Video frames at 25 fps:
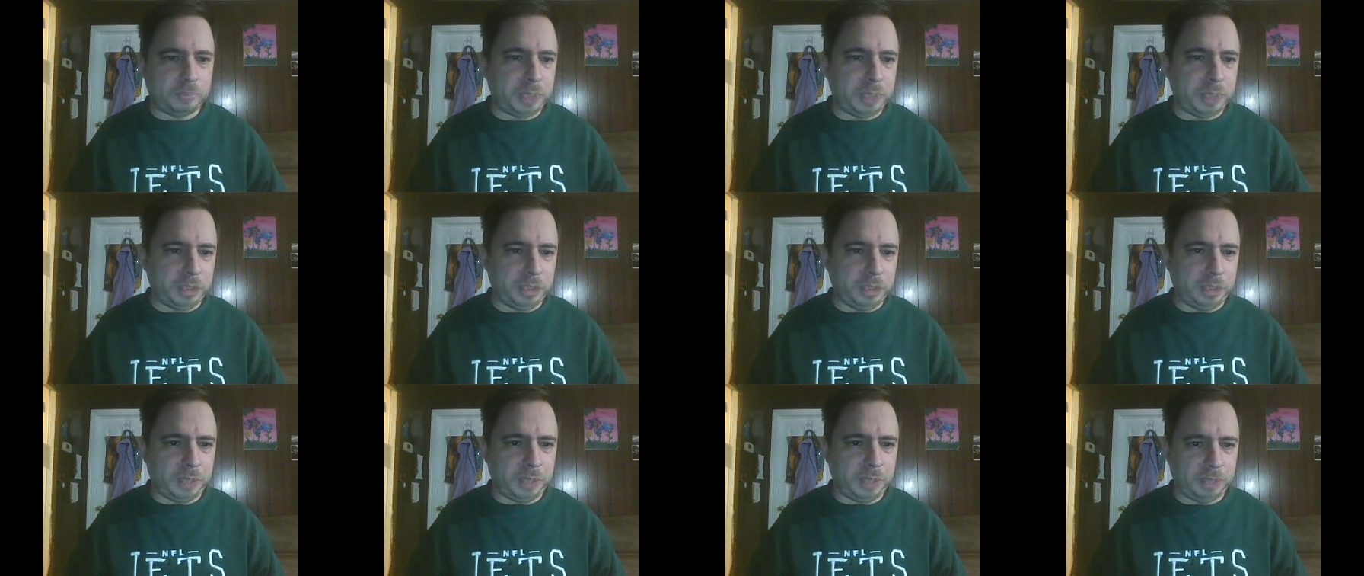
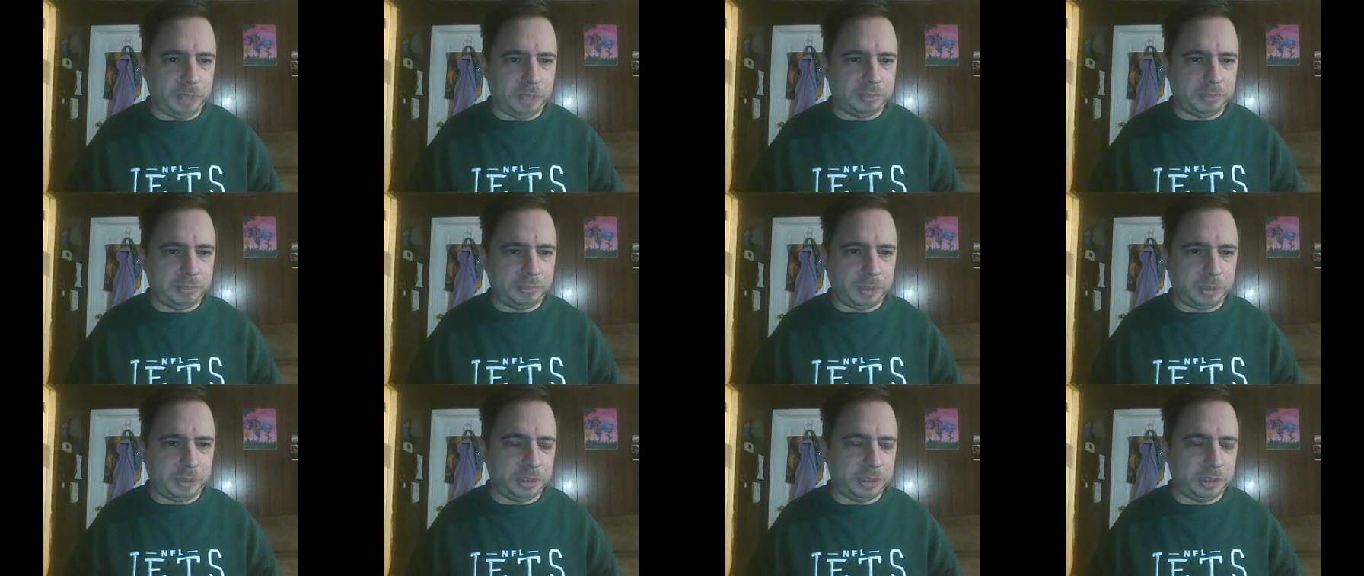beating him
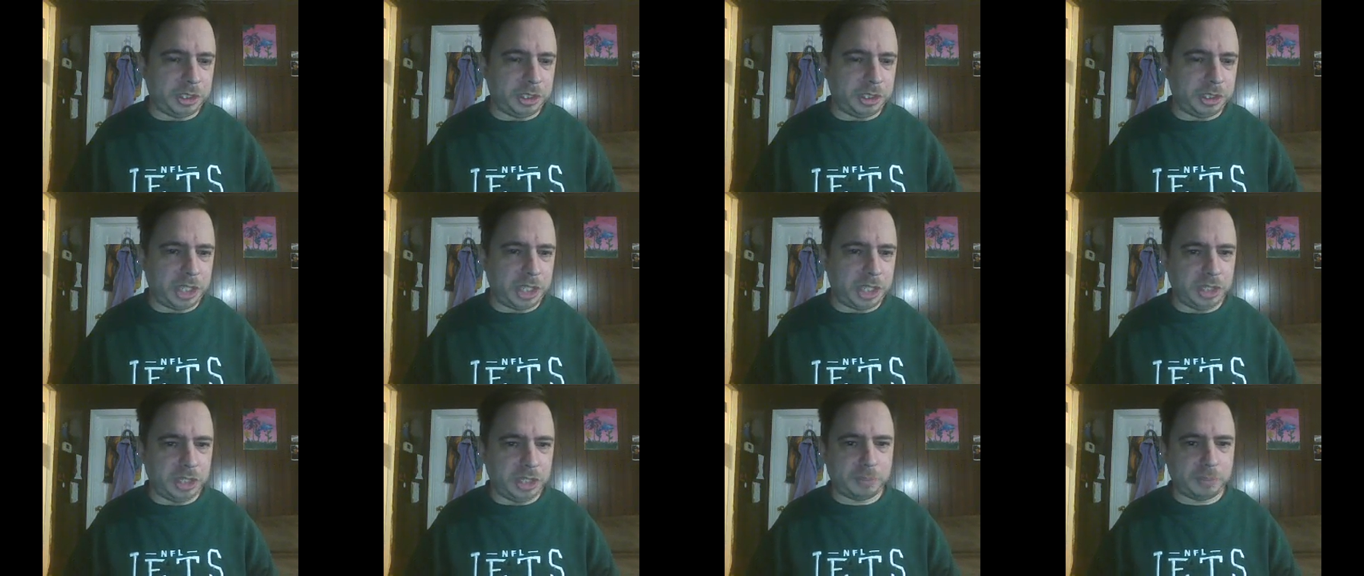up, and we see
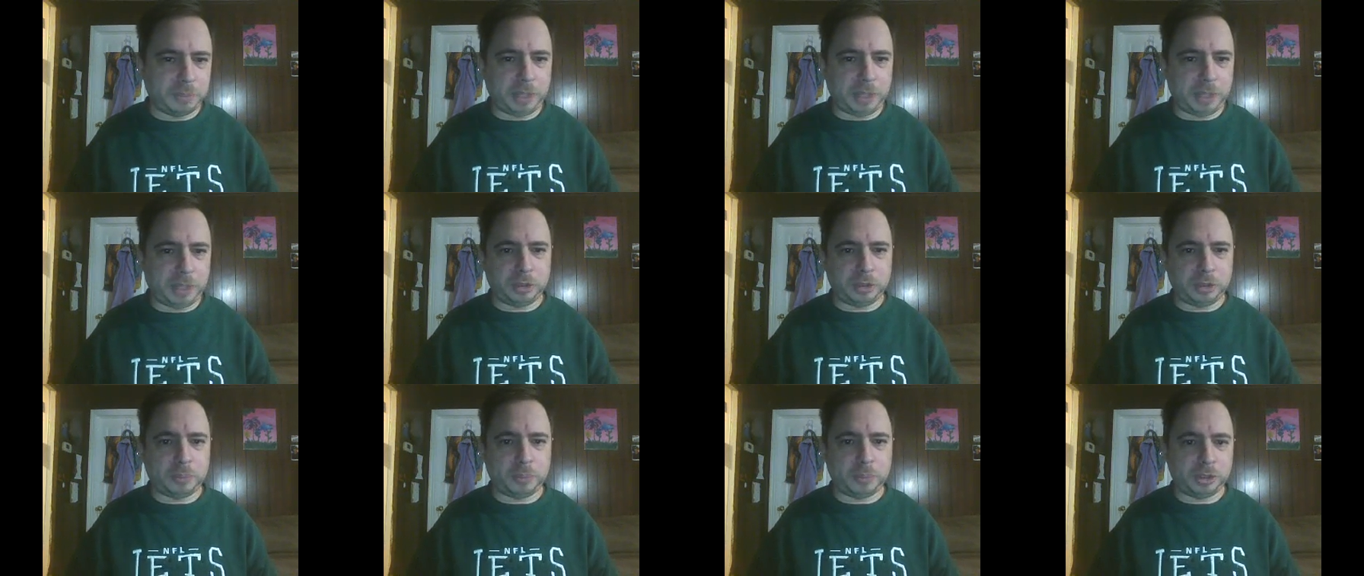Cage's
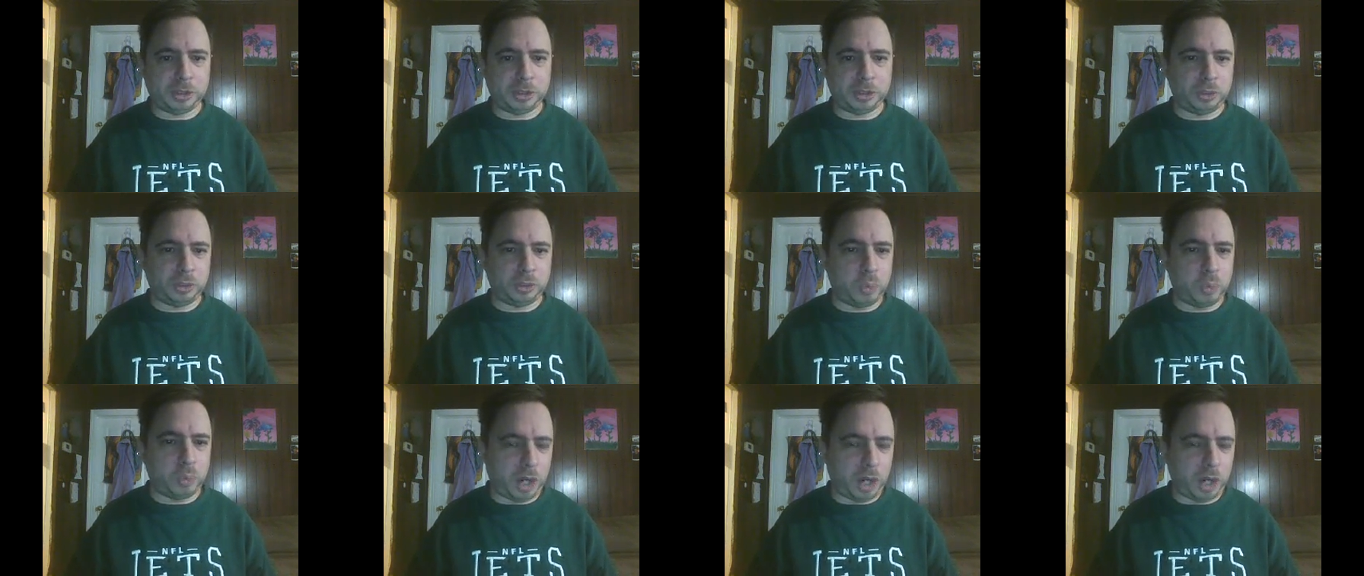mouth is
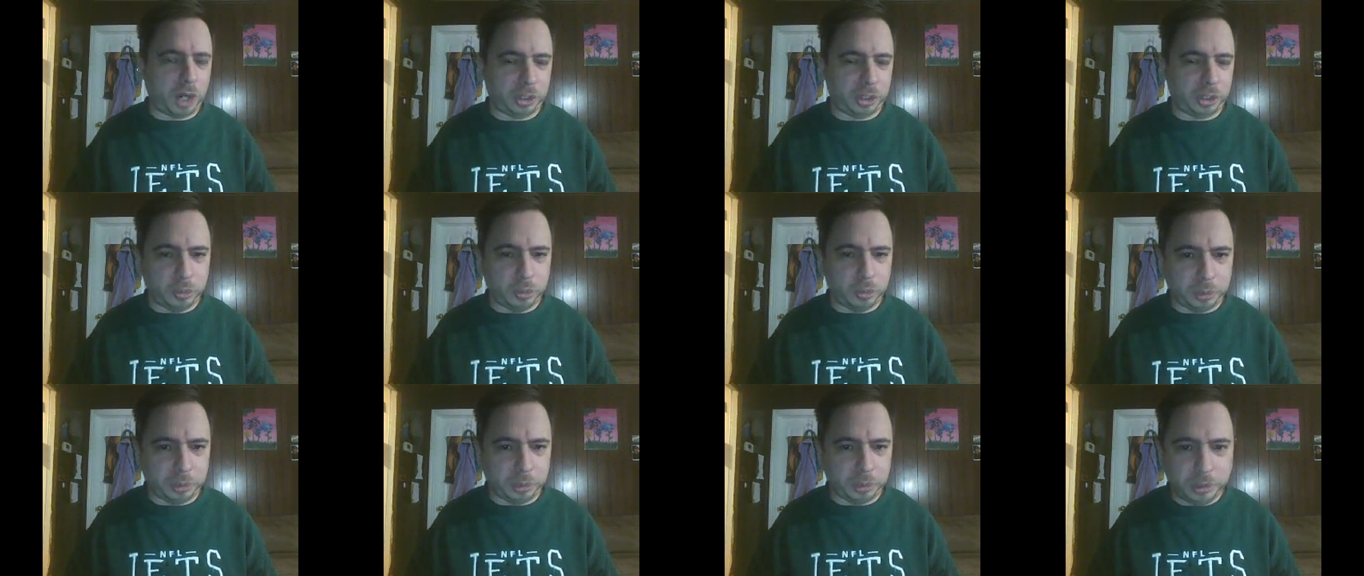busted wide
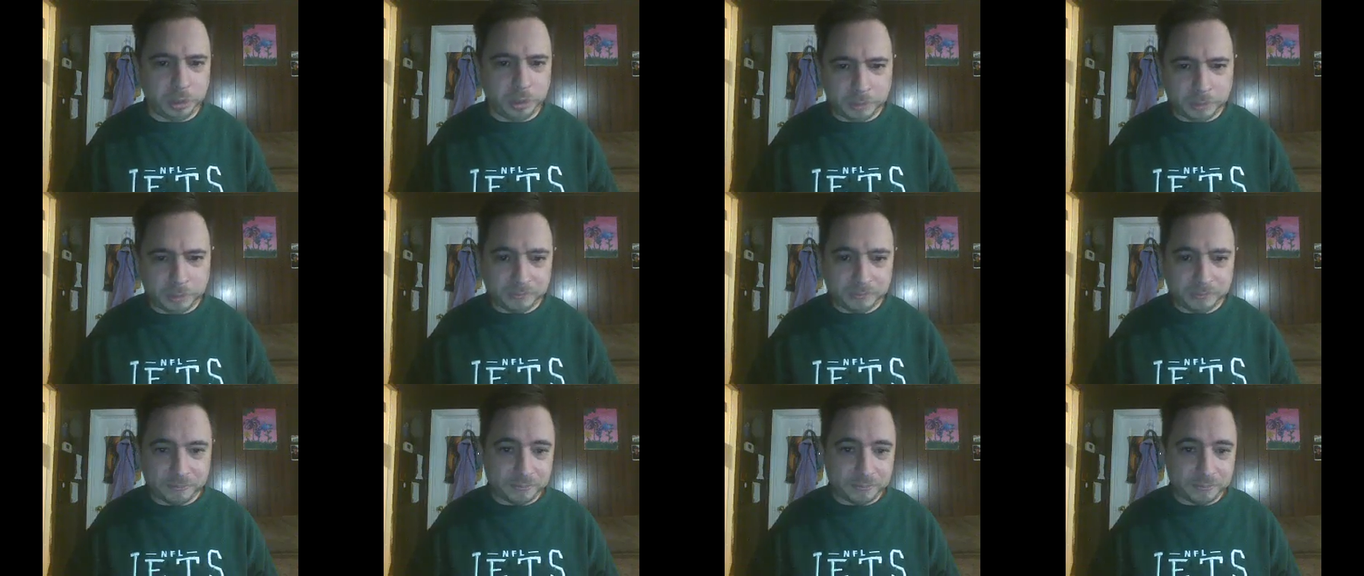open
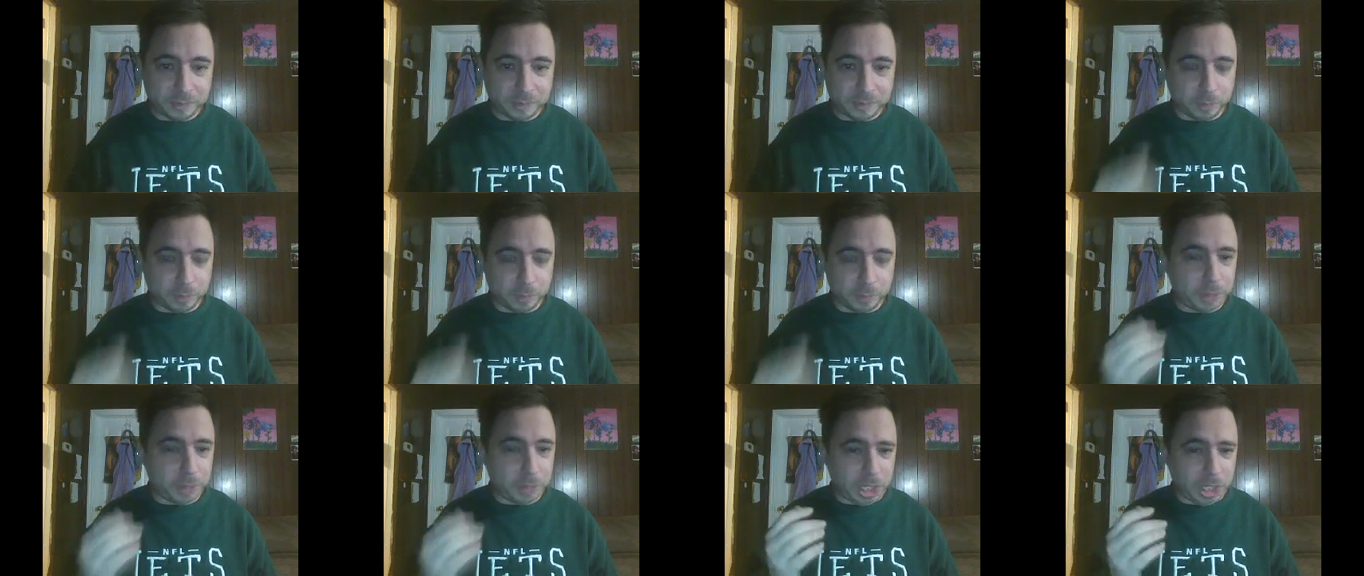
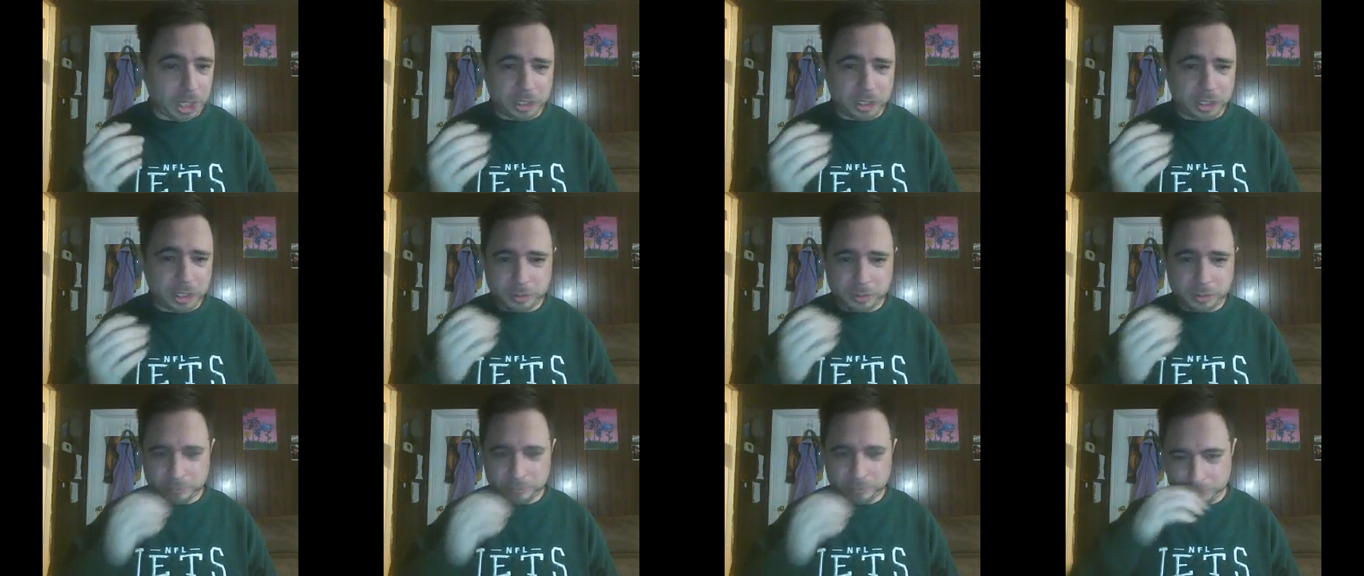blood